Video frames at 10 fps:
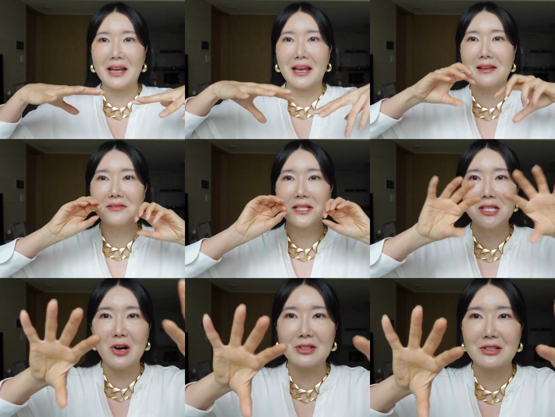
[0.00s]
and
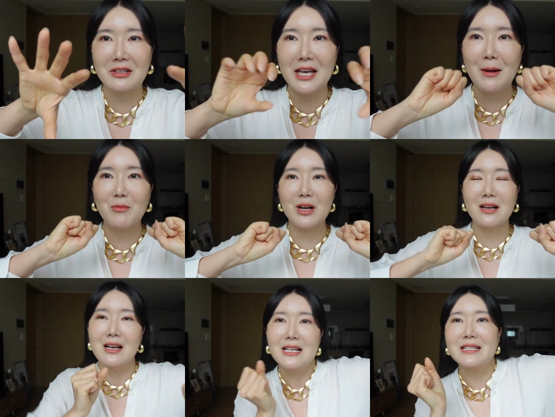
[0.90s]
talk to the
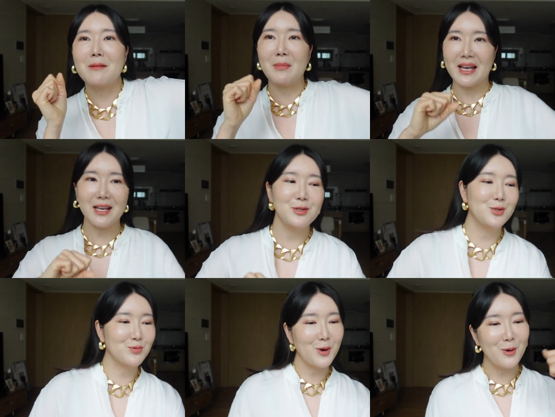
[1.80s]
camera, sing my
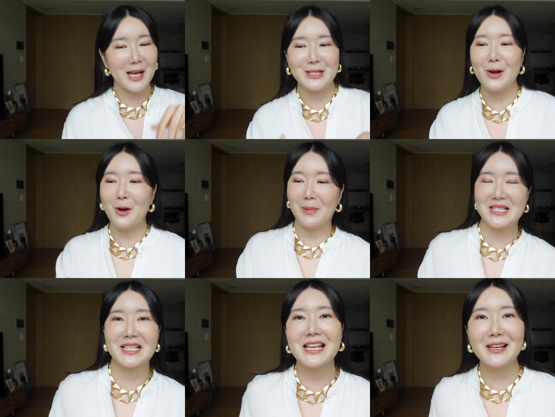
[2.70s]
intro, and talk about
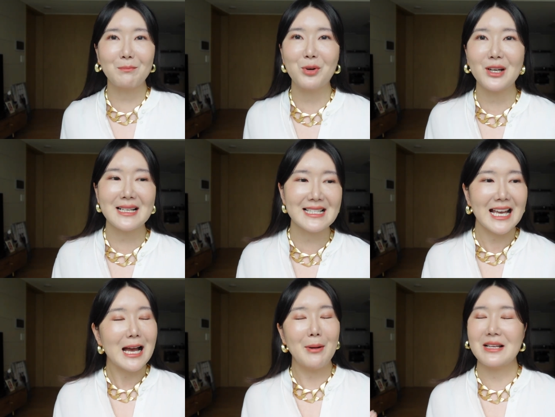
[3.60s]
skincare products.
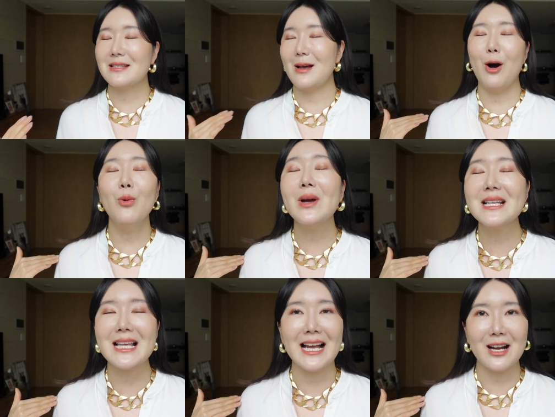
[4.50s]
As
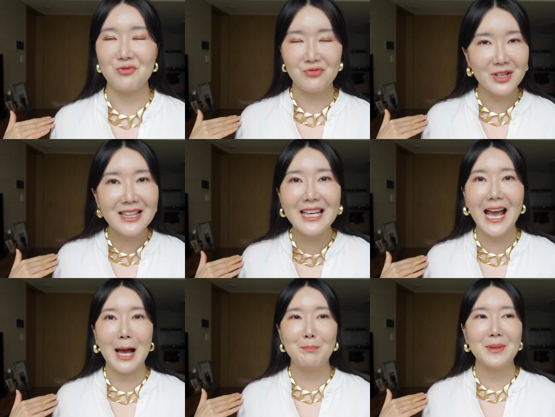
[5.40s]
always, I got really
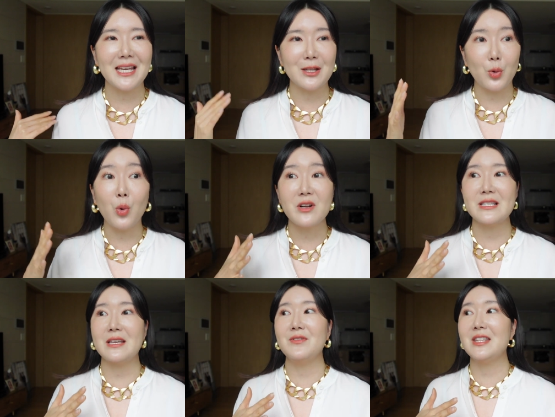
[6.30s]
happy, and
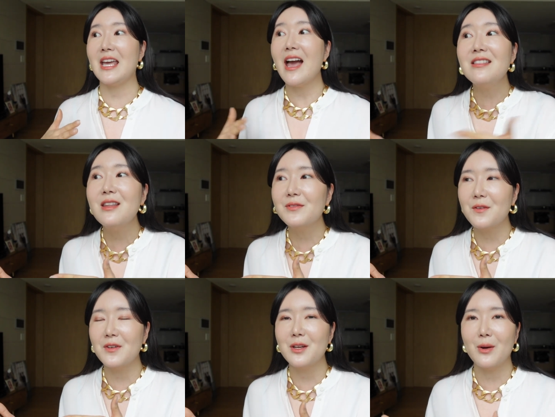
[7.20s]
towards even the end of
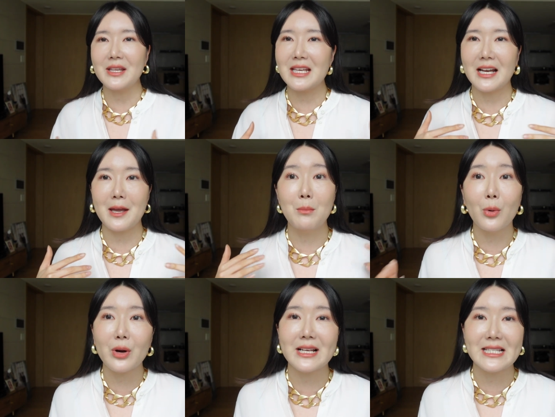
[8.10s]
the video, I think I get
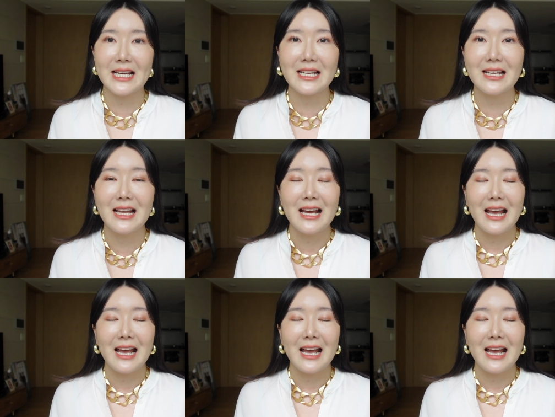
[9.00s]
more excited